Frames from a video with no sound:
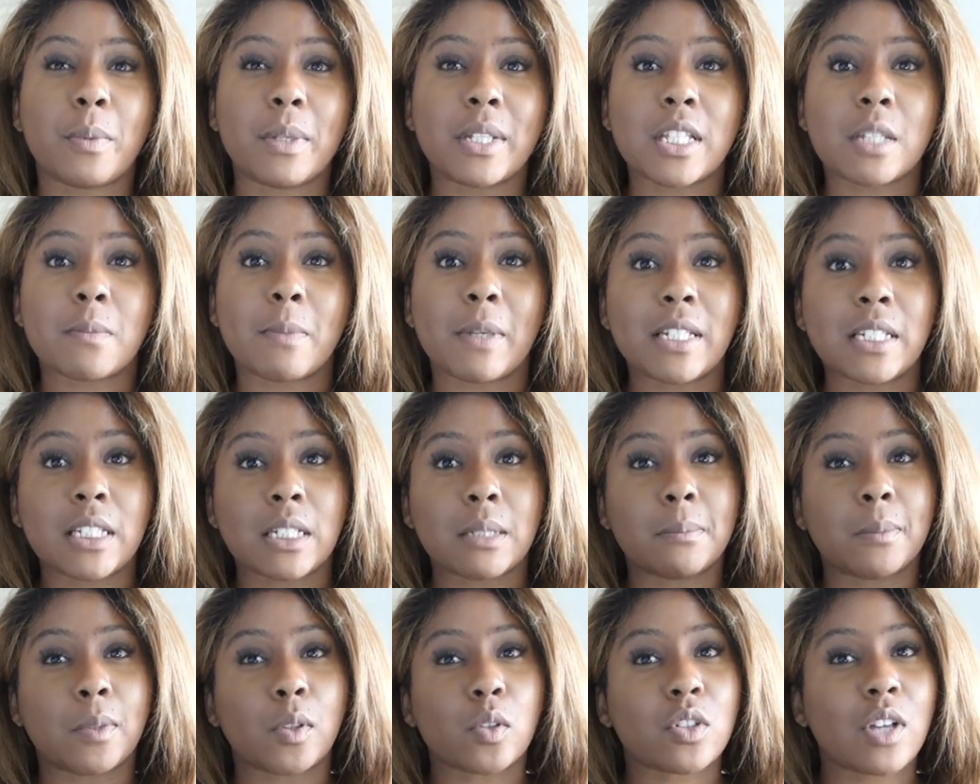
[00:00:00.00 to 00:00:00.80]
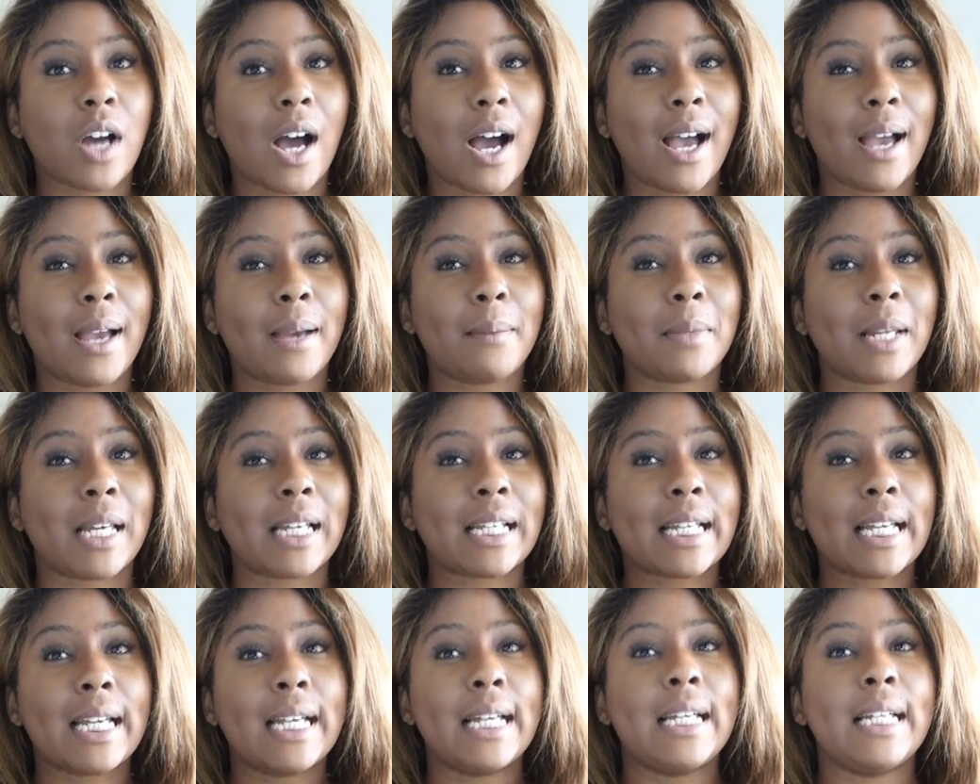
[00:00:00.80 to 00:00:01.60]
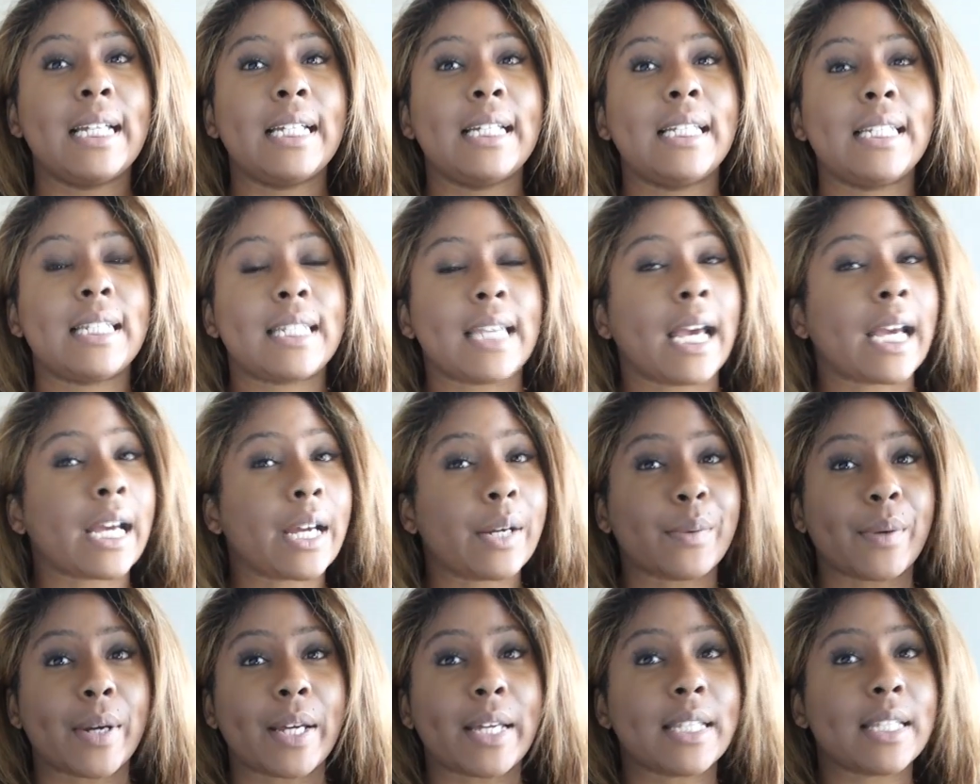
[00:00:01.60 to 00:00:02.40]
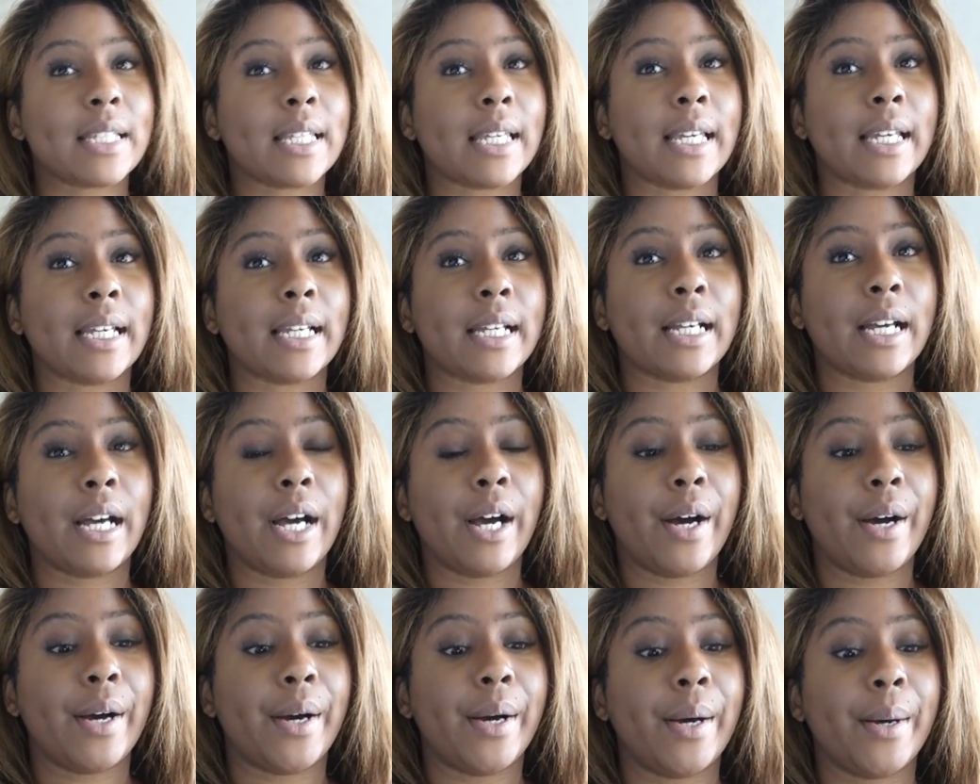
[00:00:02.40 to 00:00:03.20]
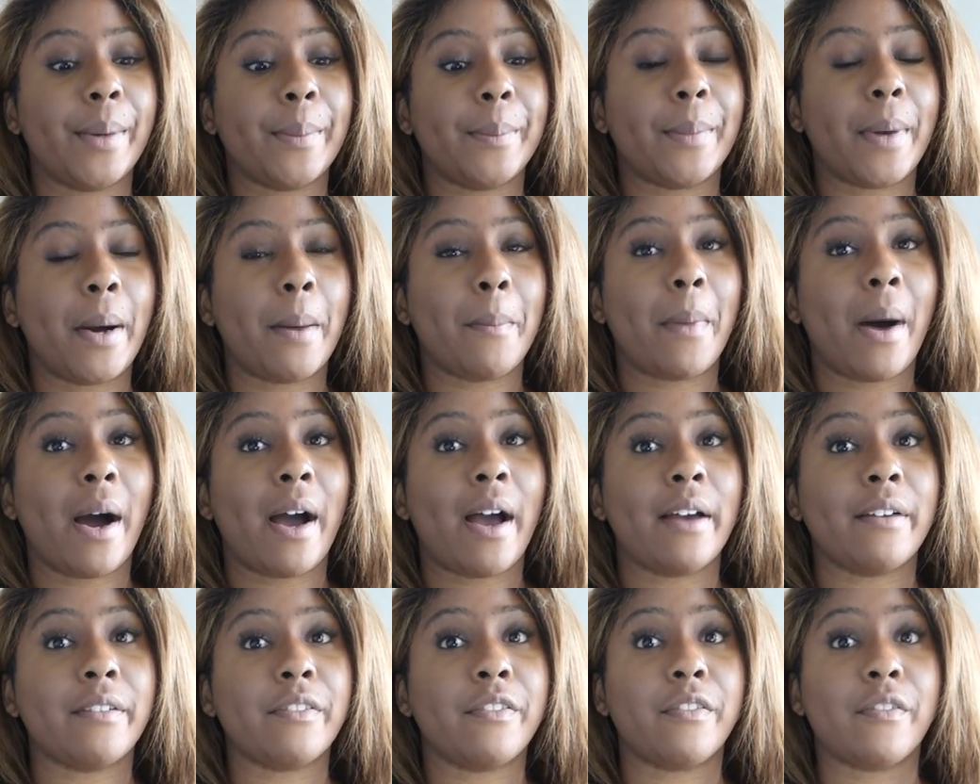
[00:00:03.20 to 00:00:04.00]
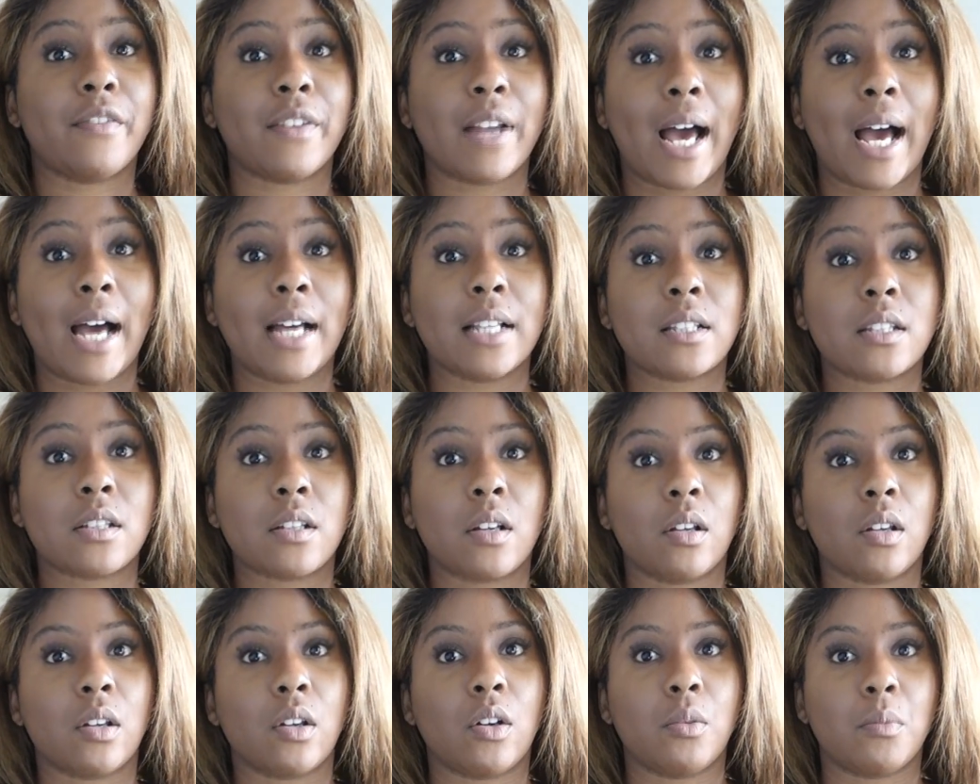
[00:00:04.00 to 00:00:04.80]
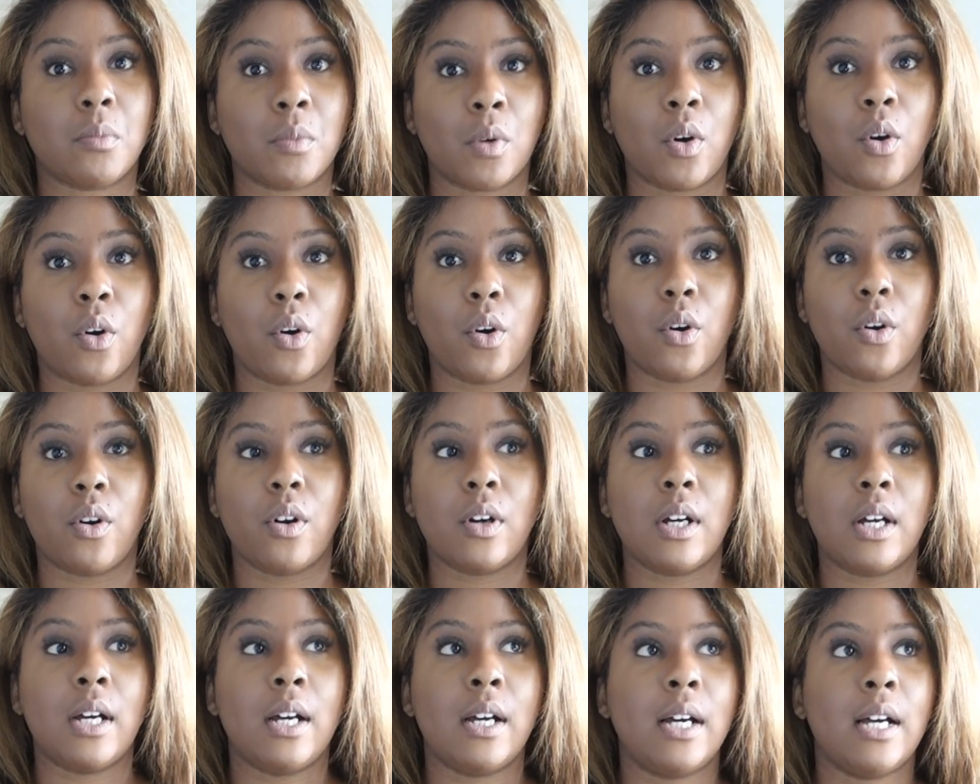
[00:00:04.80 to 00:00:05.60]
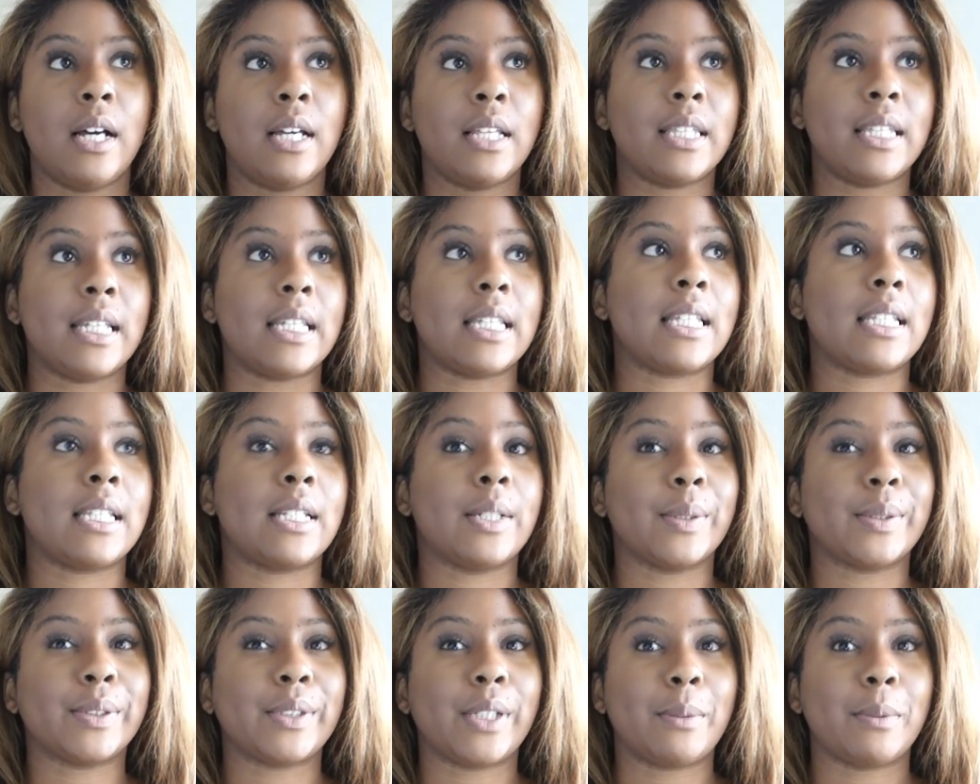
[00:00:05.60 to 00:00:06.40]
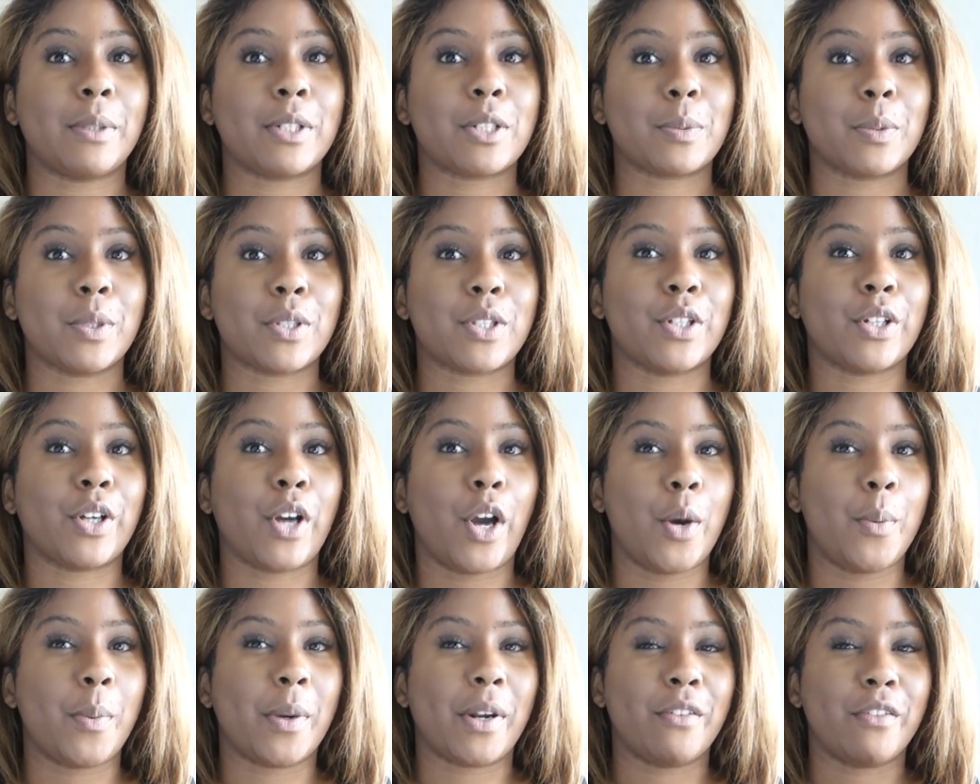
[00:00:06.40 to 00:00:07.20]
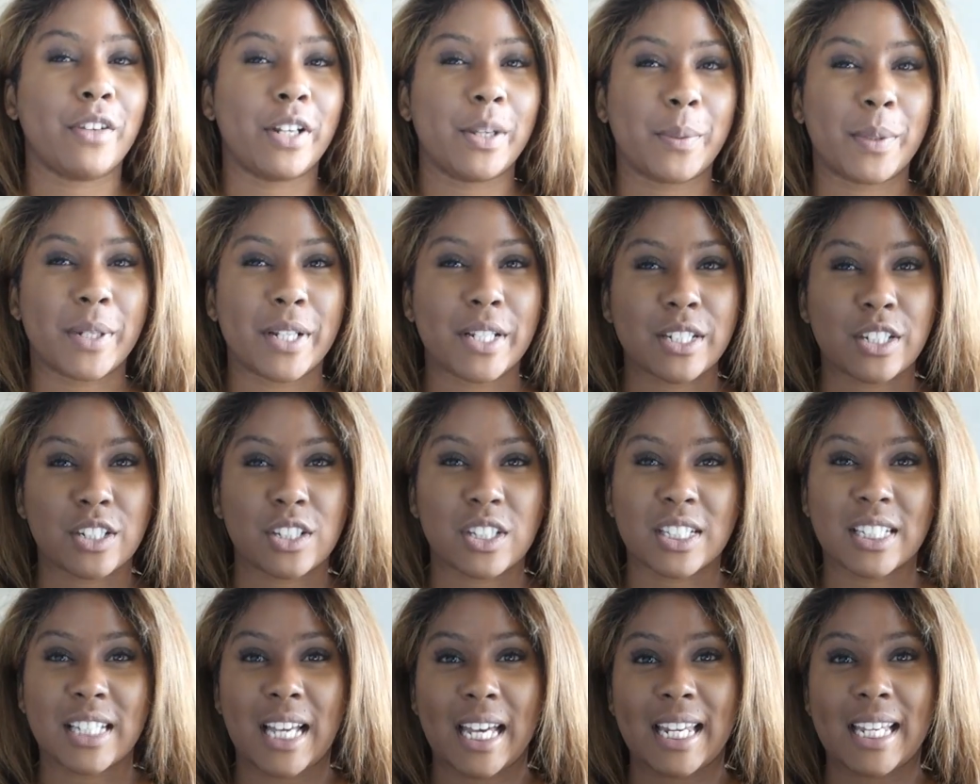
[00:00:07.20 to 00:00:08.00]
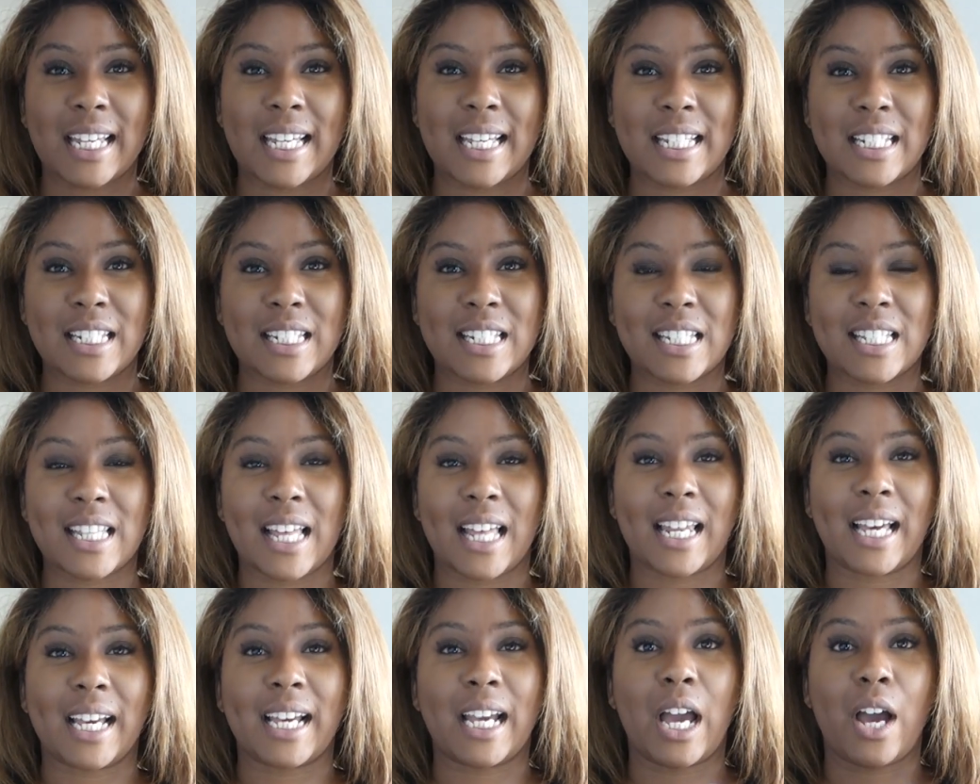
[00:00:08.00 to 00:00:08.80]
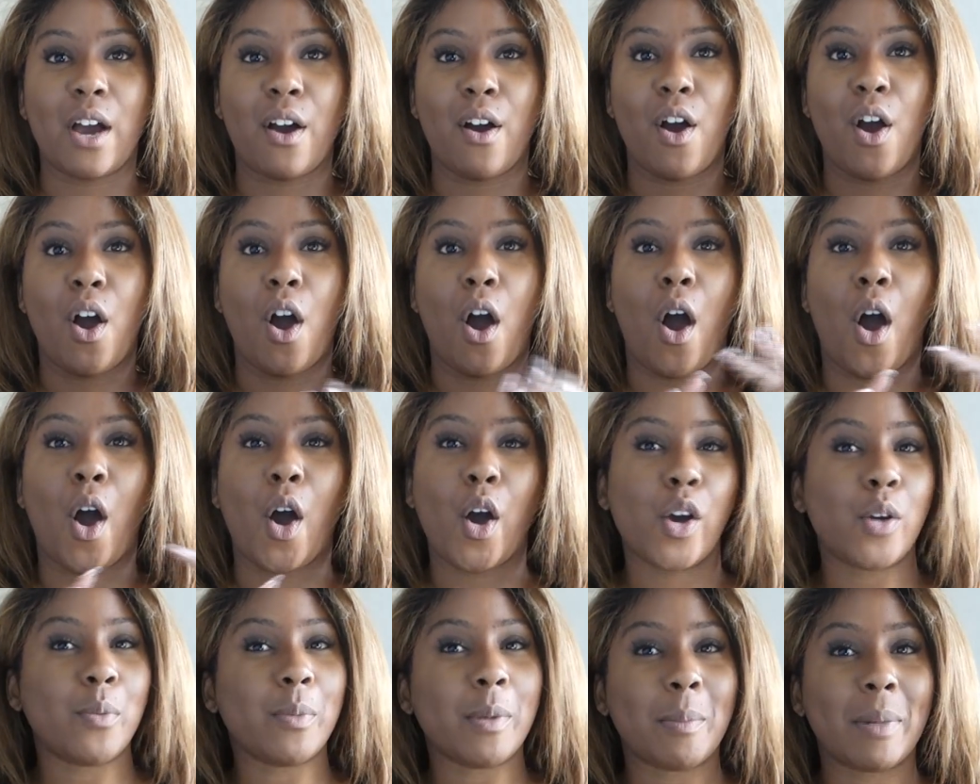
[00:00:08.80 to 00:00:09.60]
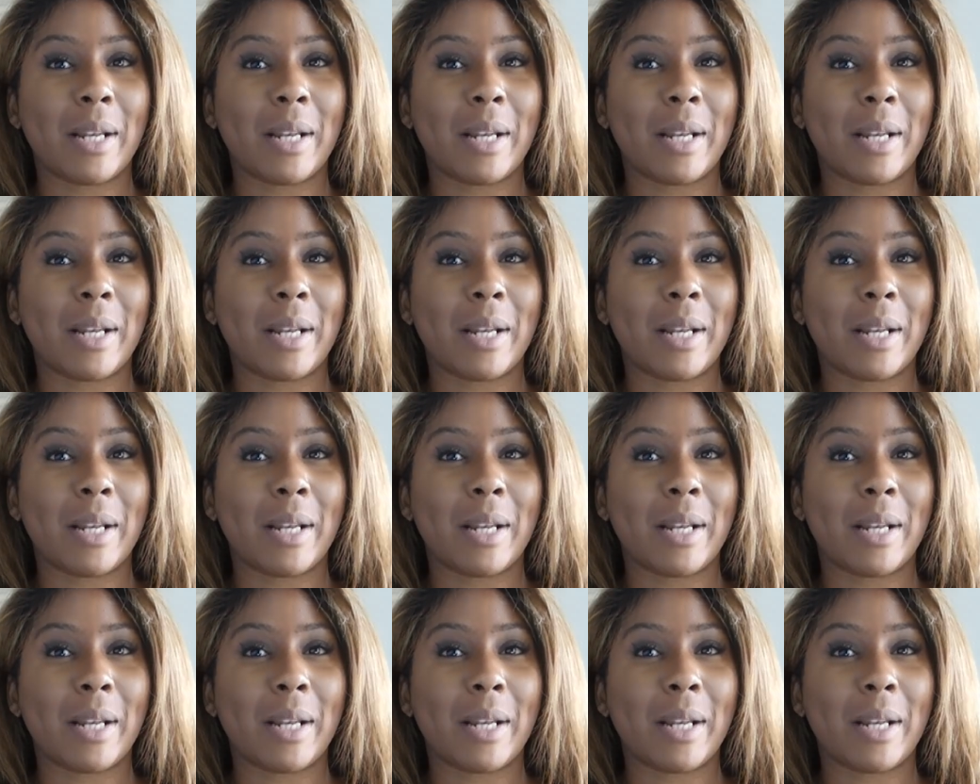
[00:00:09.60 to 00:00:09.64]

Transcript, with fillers: been spending more time like decorating um, my flat a lot more. There's still so much more to go, but I really want to just get it into that like homey